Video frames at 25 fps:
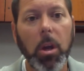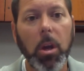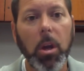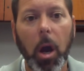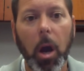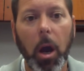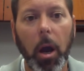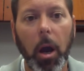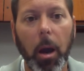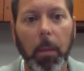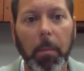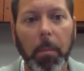
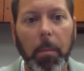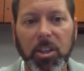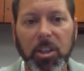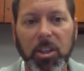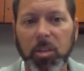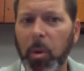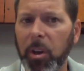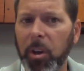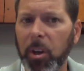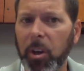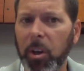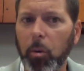I
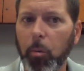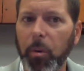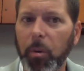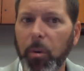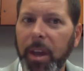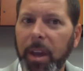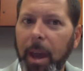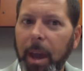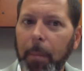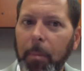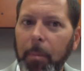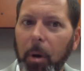just wanted to
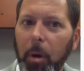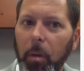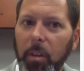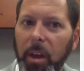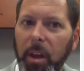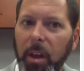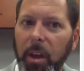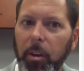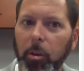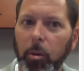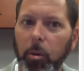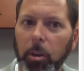recap all
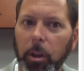that new